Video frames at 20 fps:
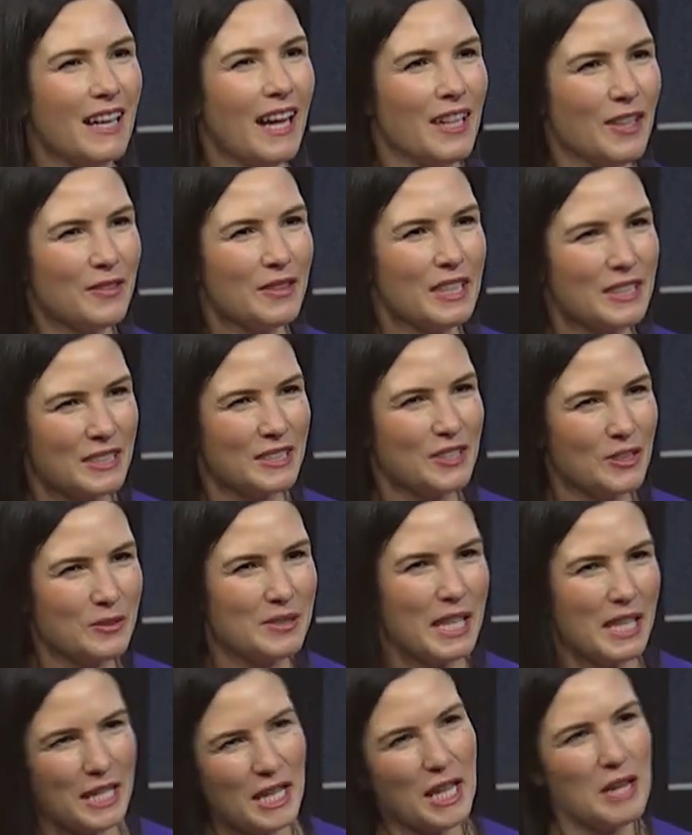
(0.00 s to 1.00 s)
I don't get to use
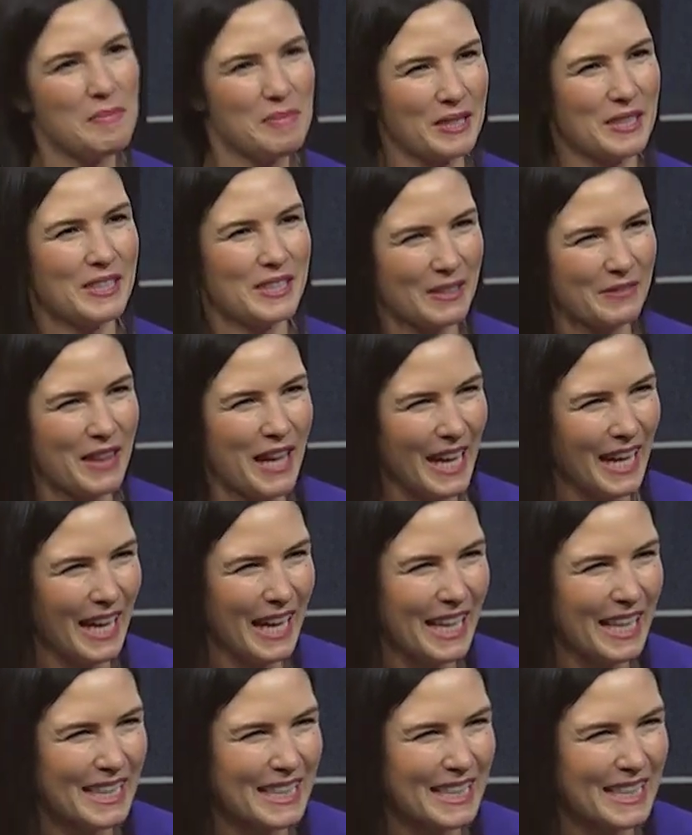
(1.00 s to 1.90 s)
that name because of that?